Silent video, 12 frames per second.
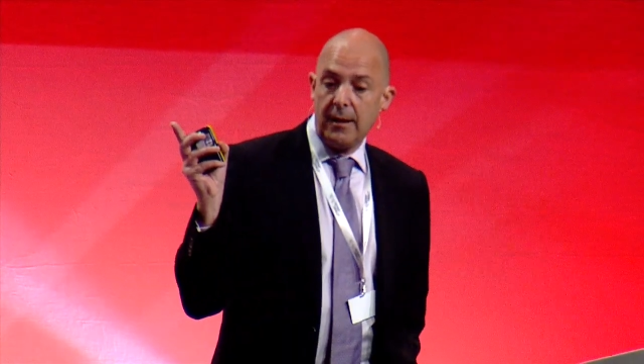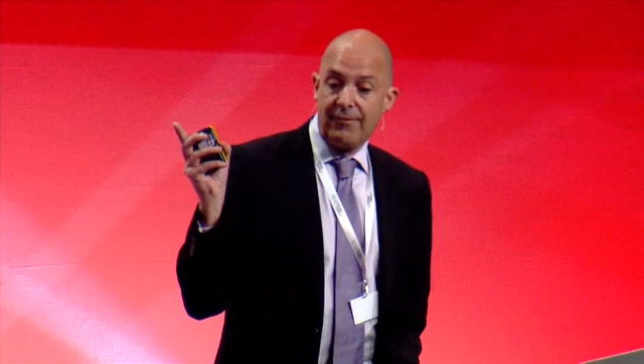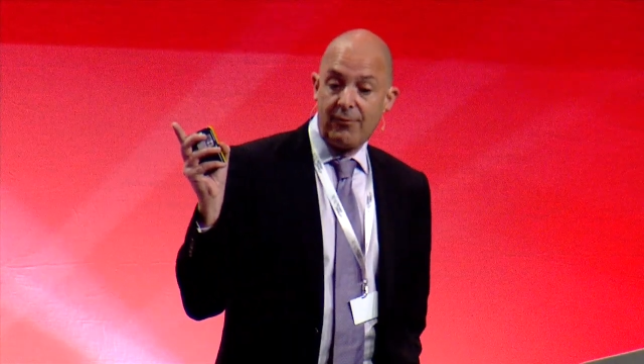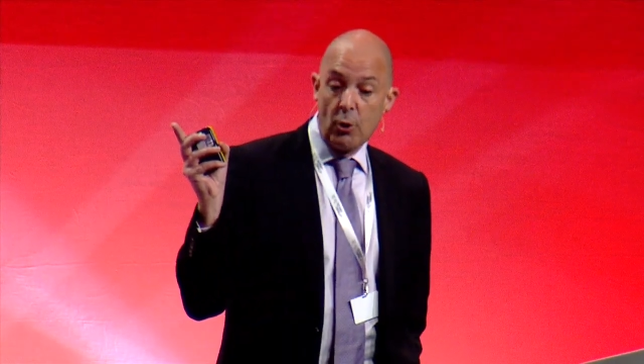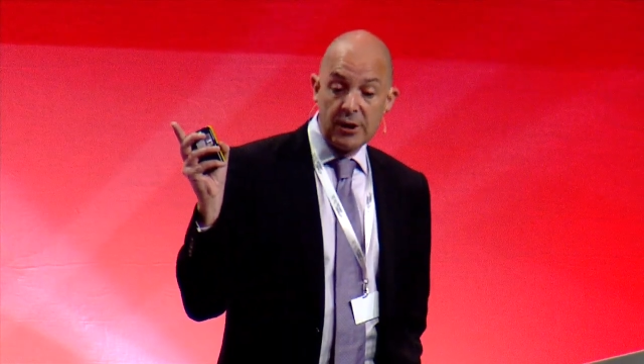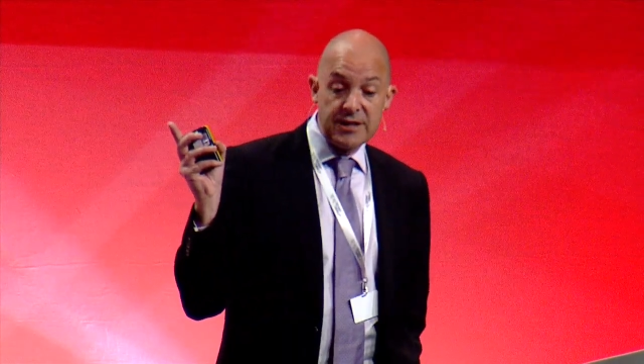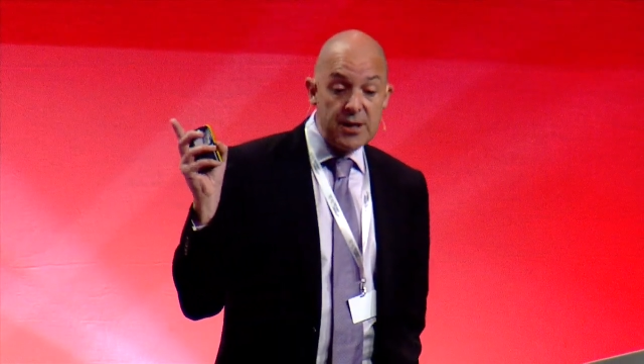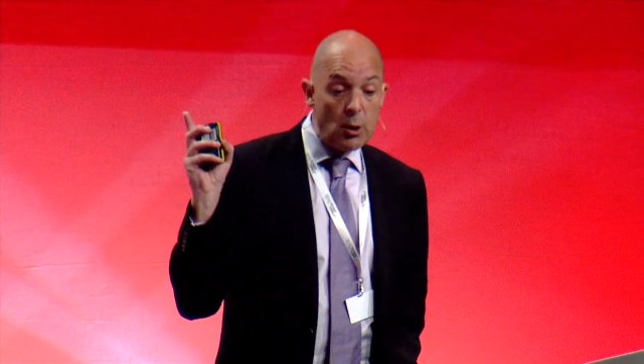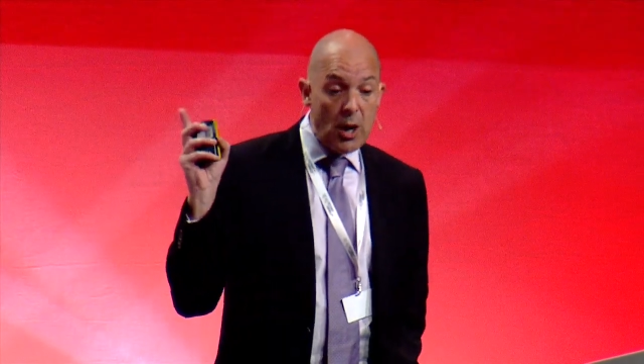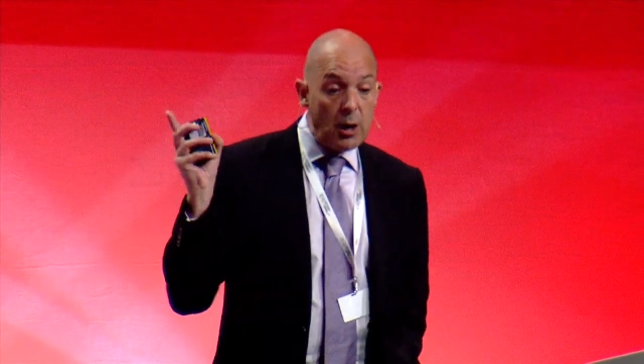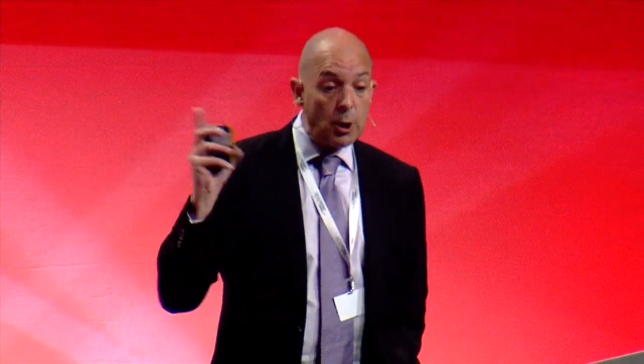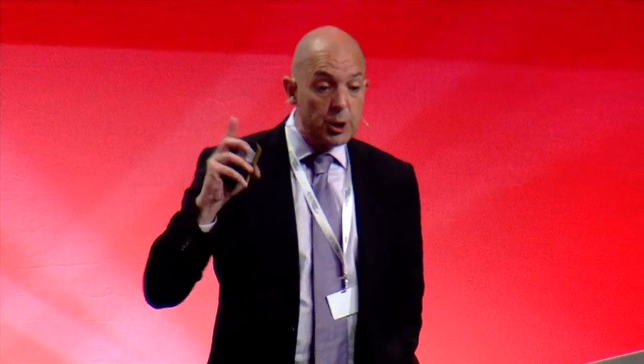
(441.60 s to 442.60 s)
Fraud is no
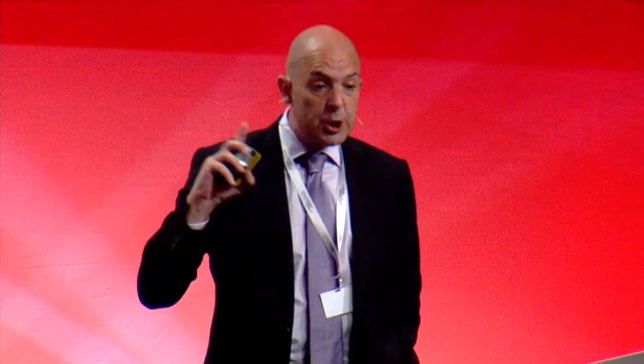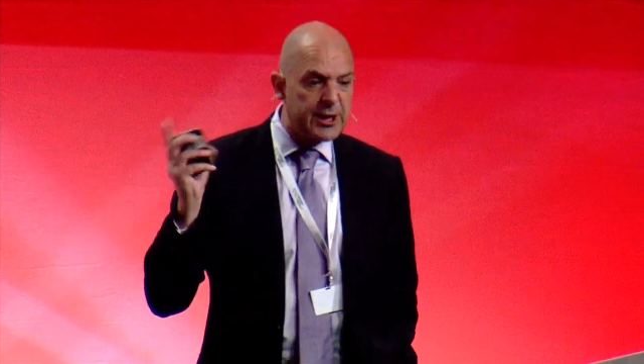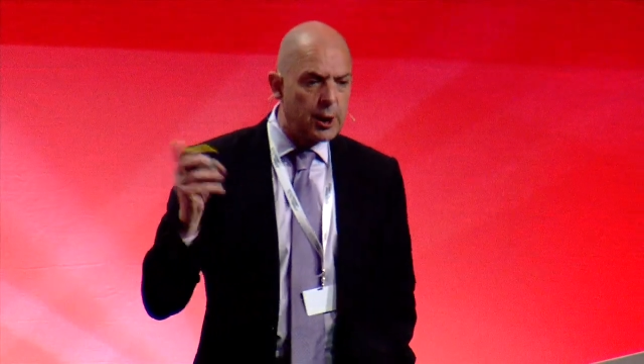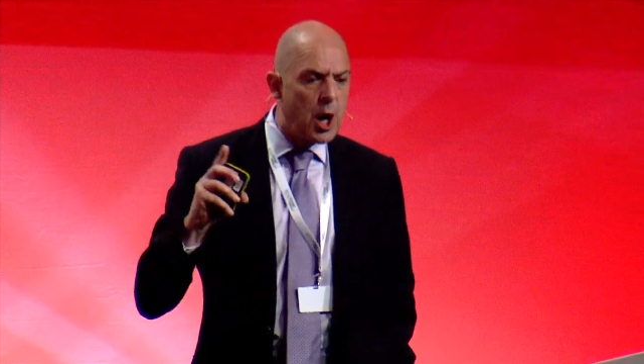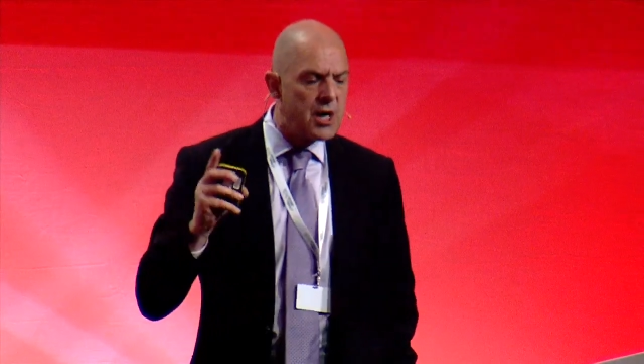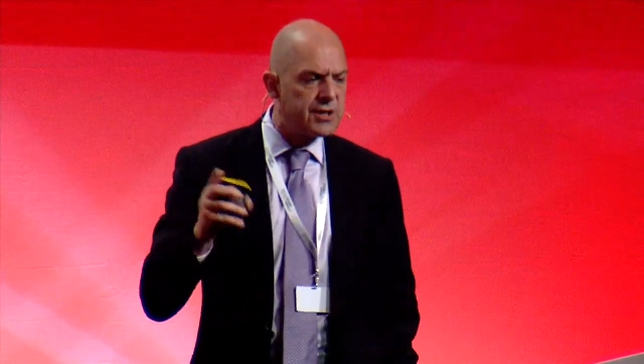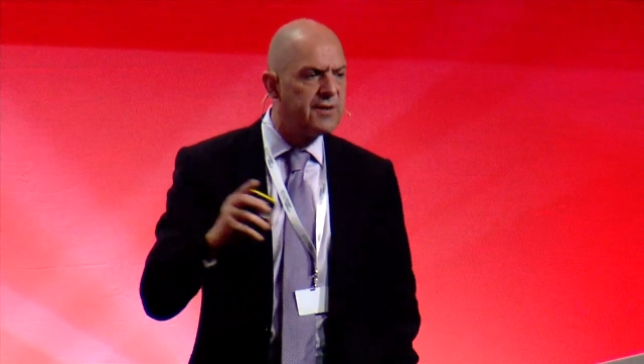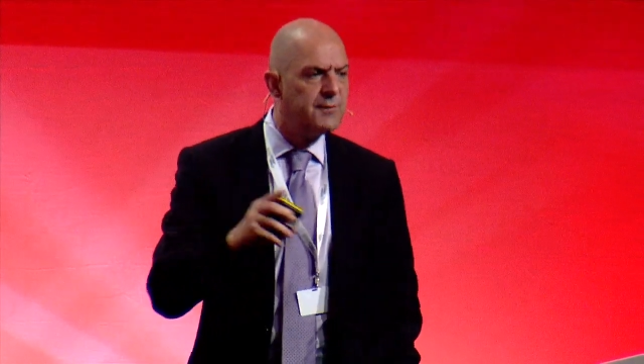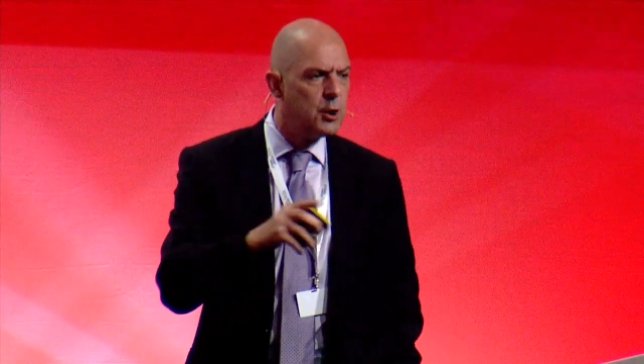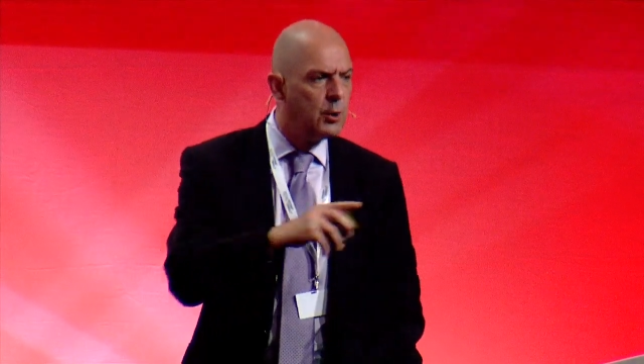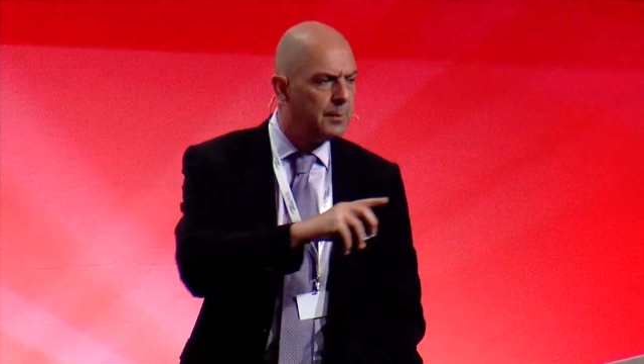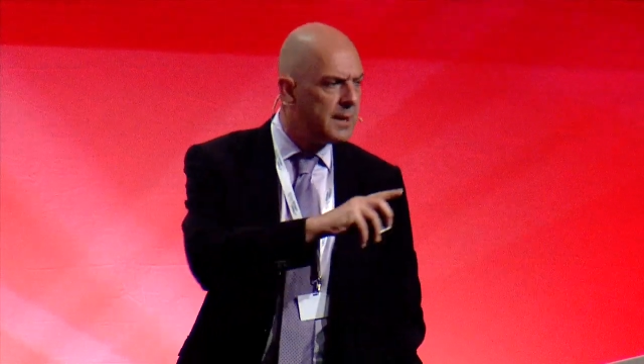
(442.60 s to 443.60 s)
longer just the cost
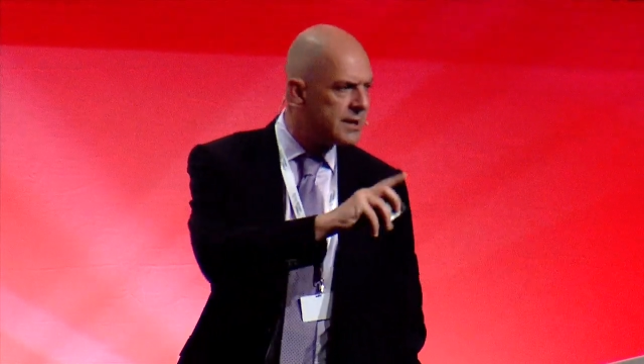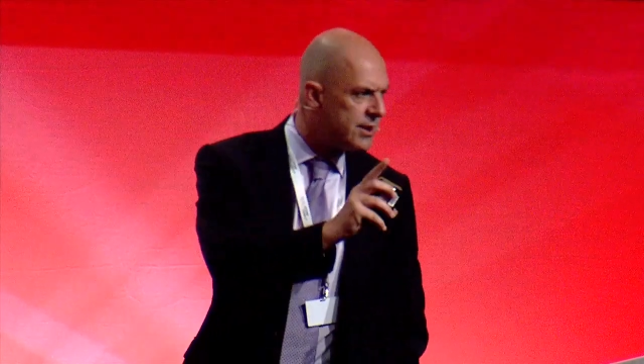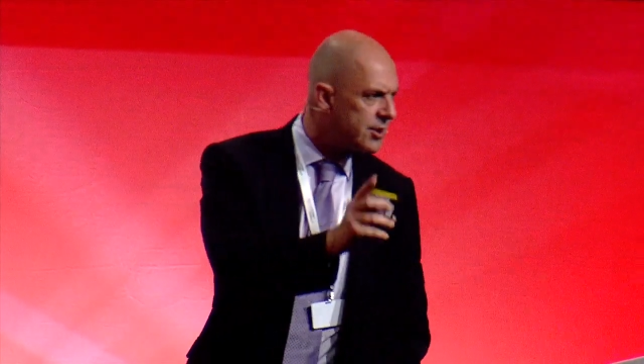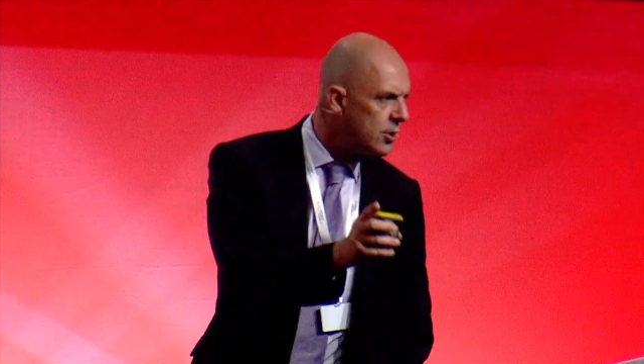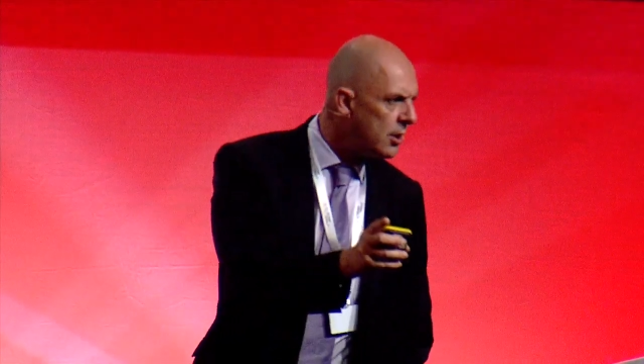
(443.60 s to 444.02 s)
of doing business,